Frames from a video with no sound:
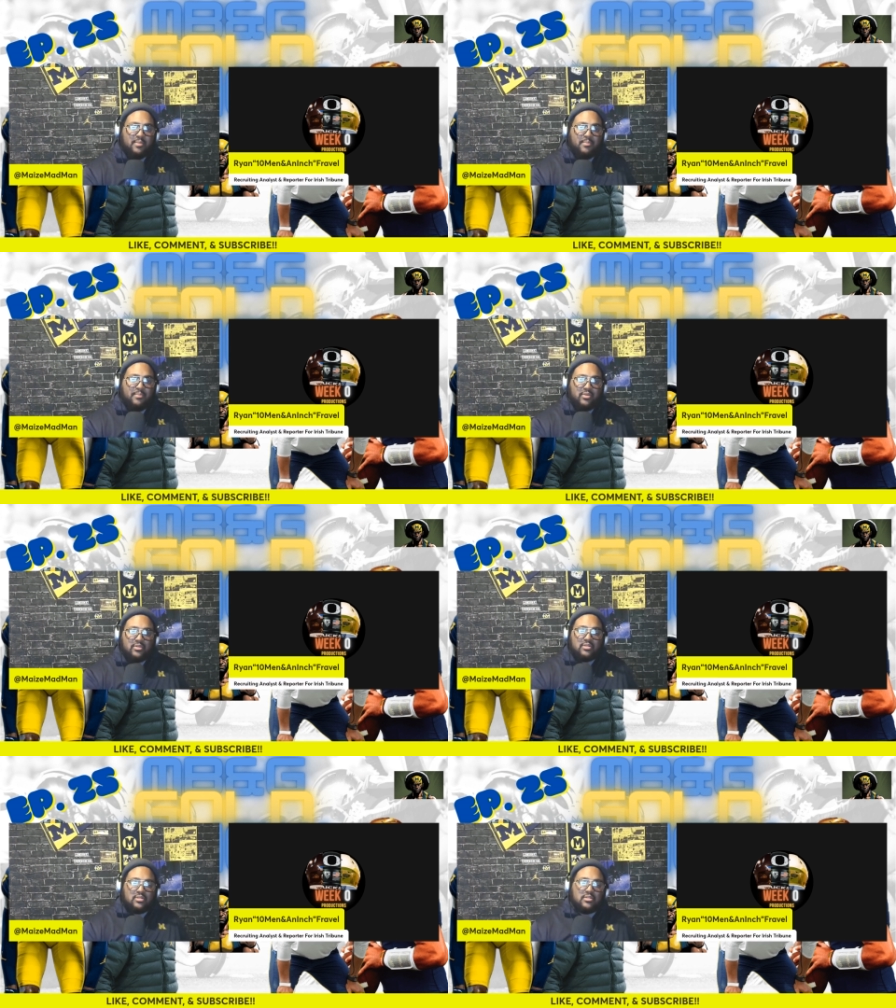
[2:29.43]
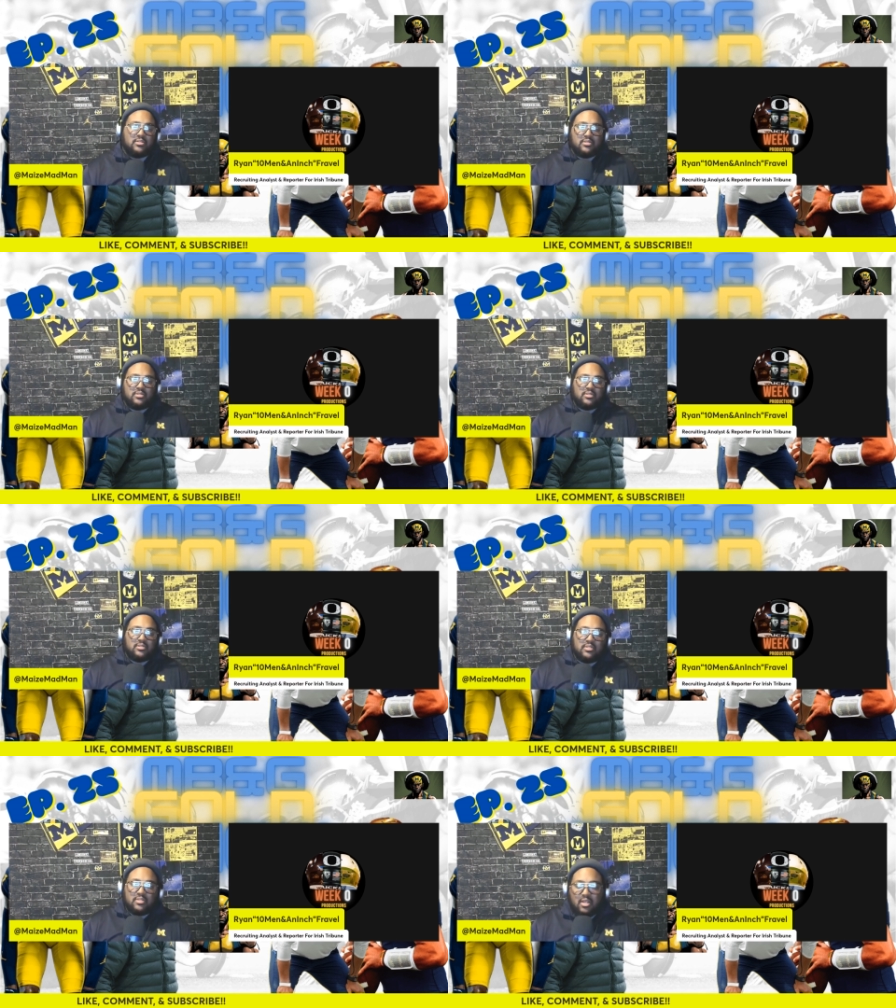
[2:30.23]
about
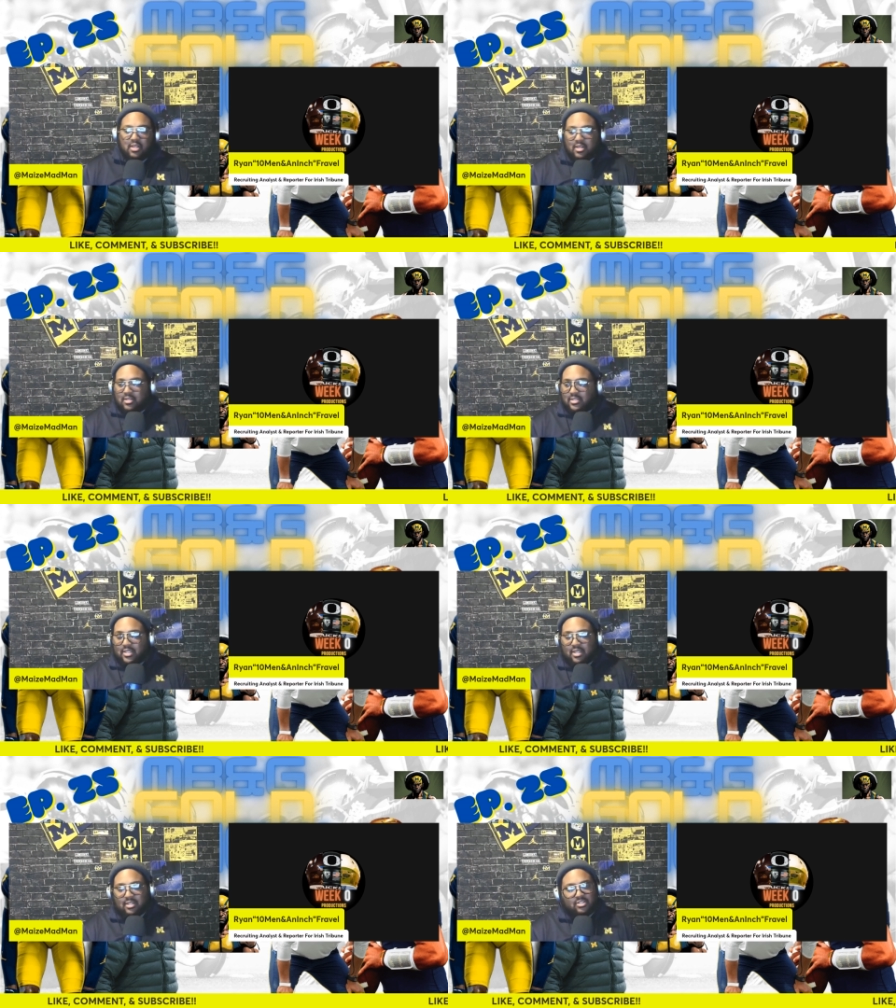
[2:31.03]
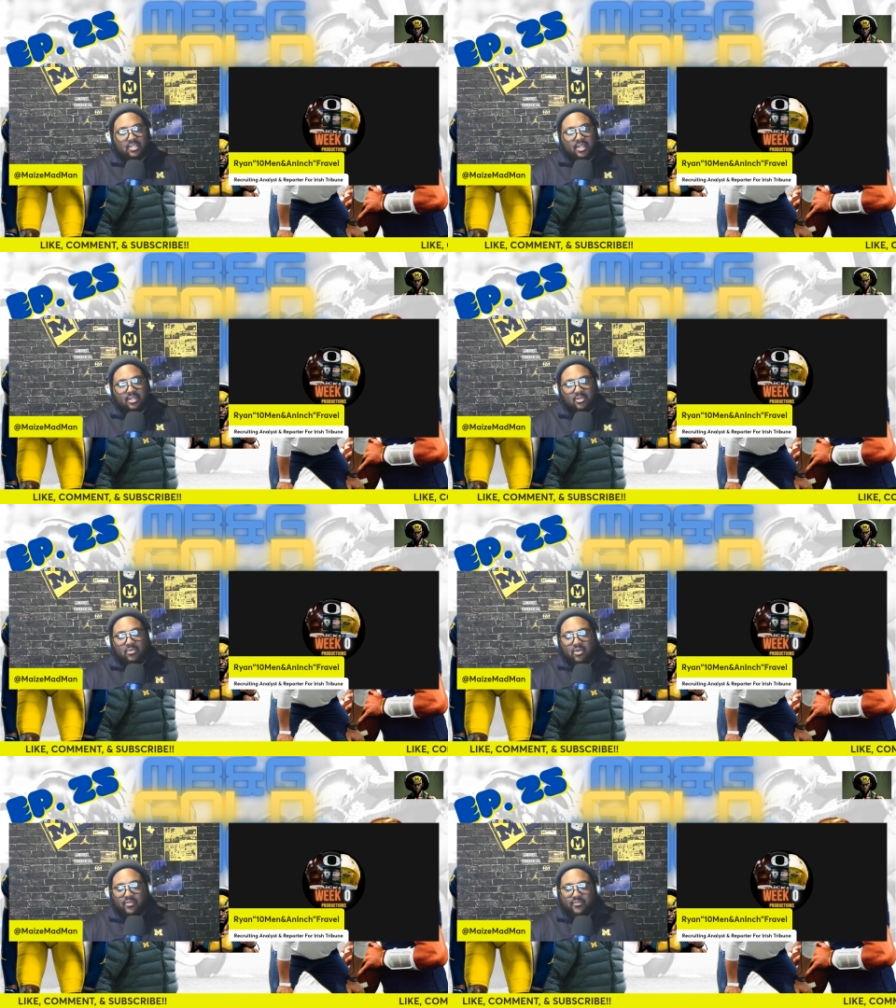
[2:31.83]
uh the other state. You
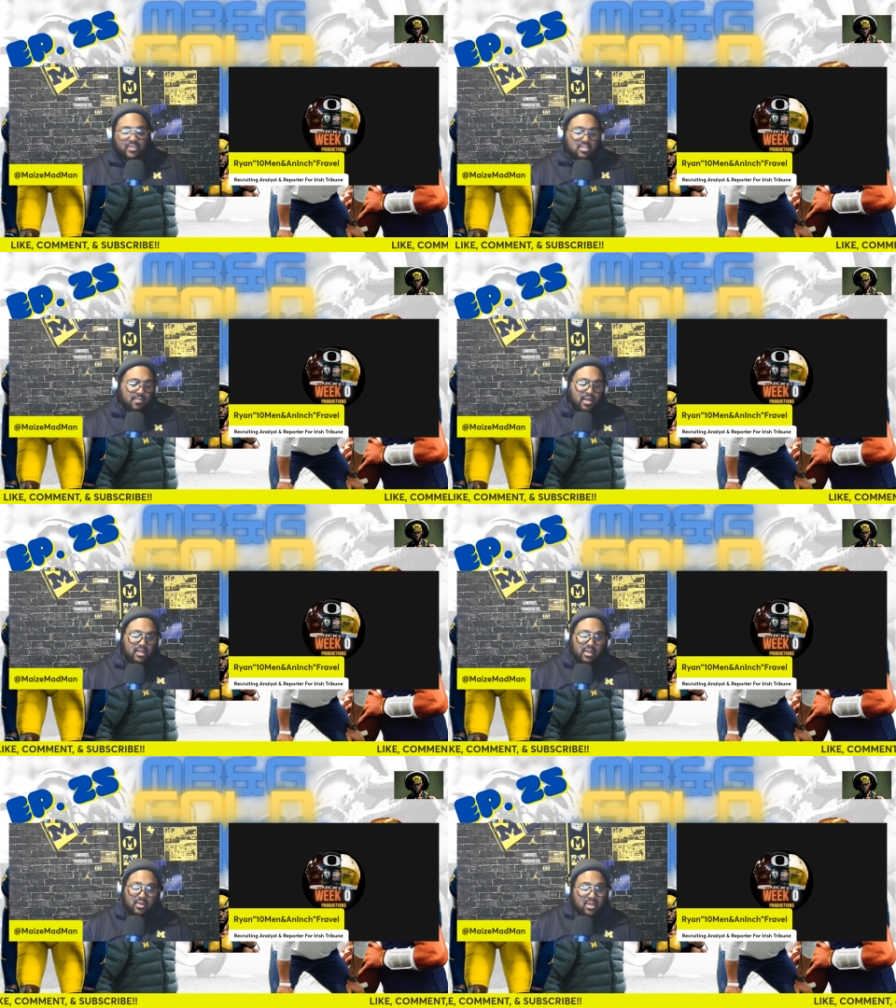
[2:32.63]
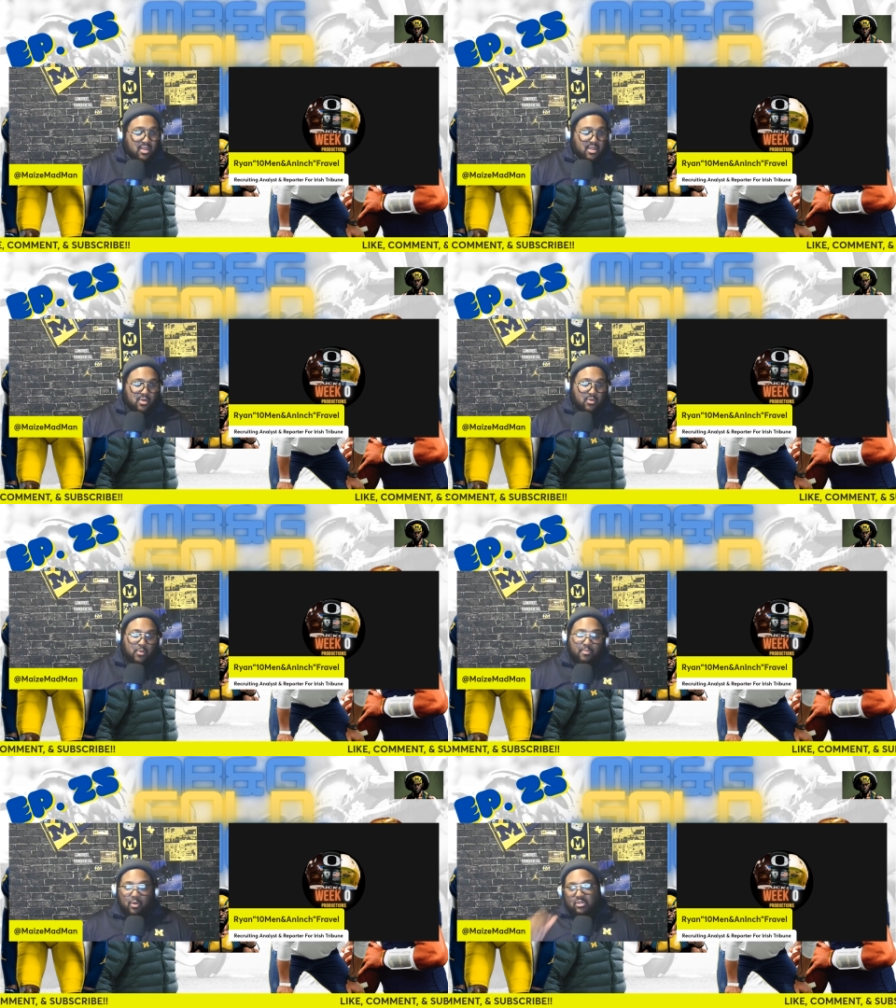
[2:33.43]
know, if it's somebody that we're
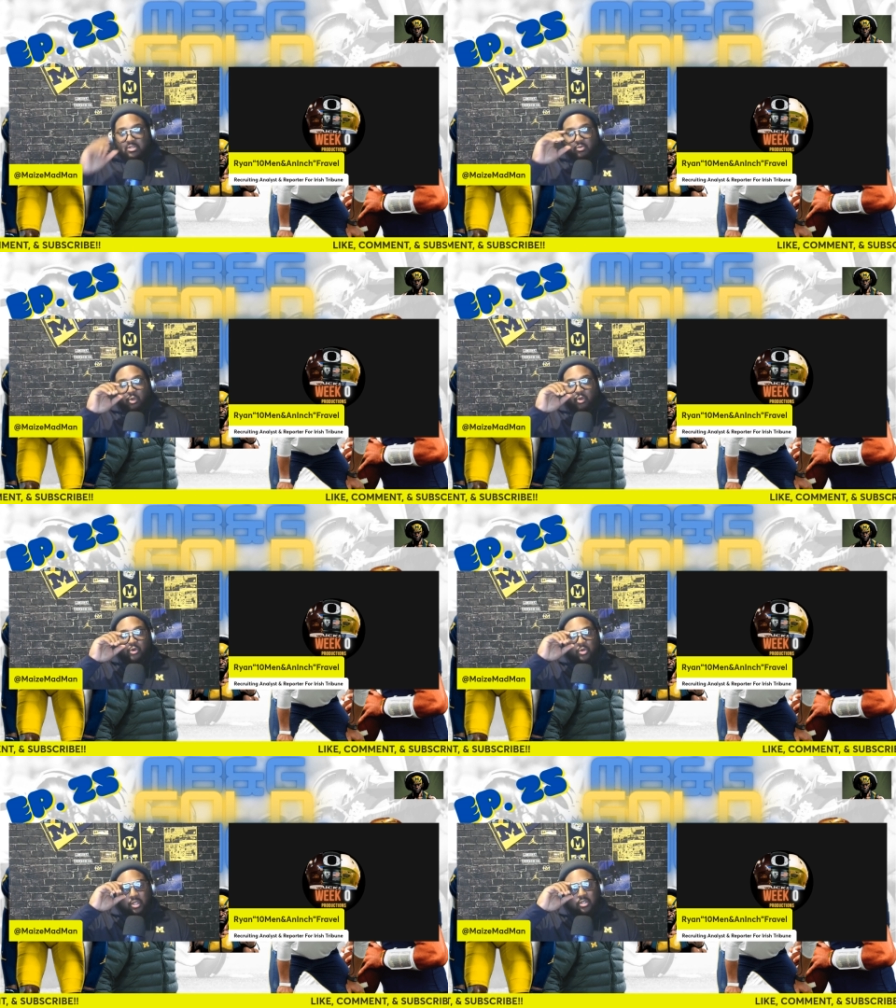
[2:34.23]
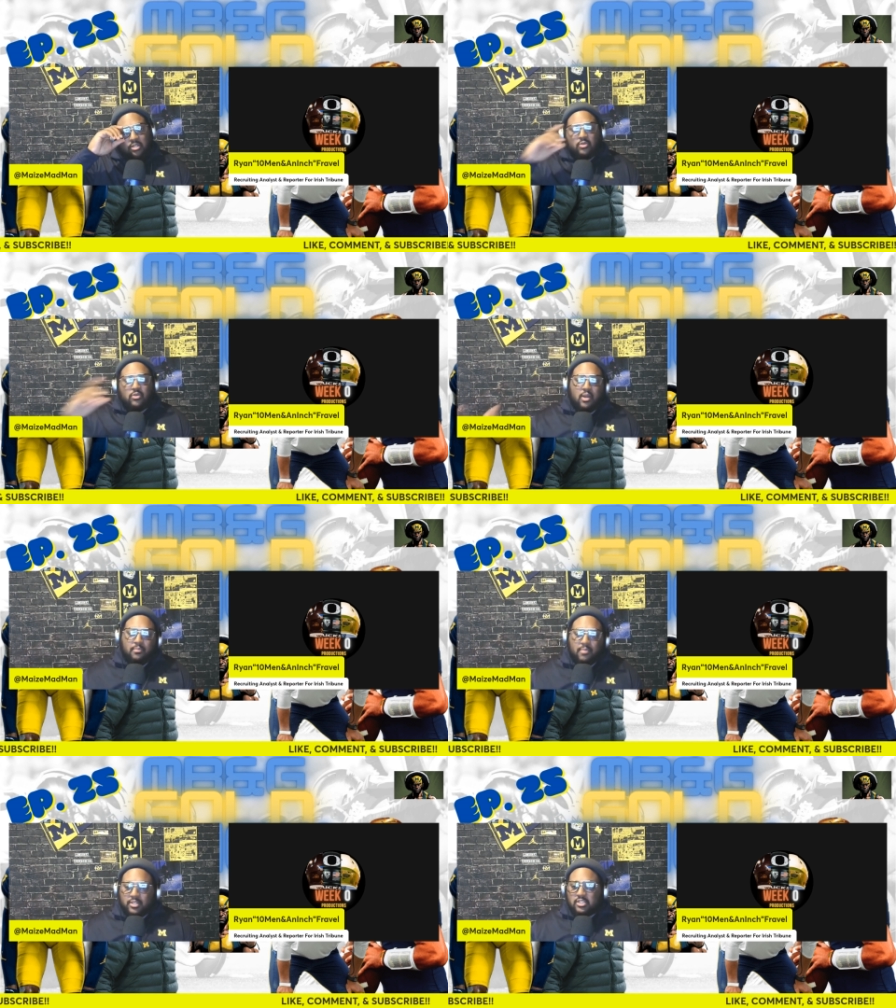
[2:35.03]
both recruiting, you know, I'll
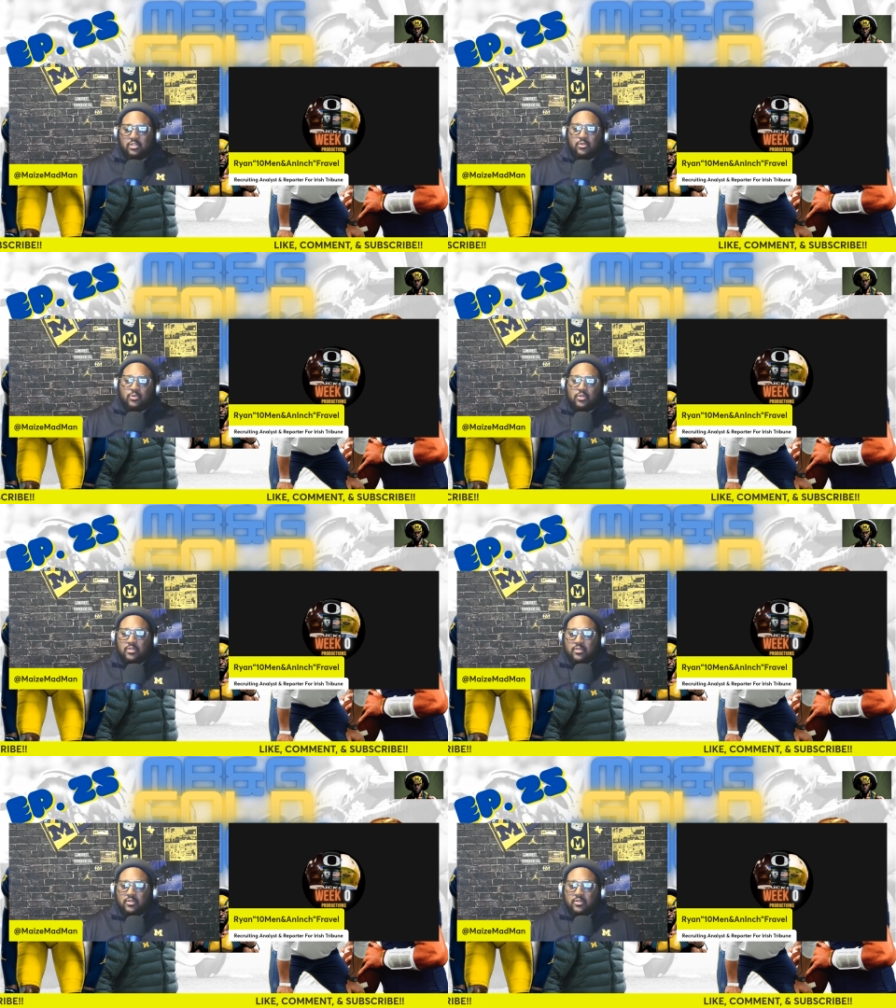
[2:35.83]
mention you.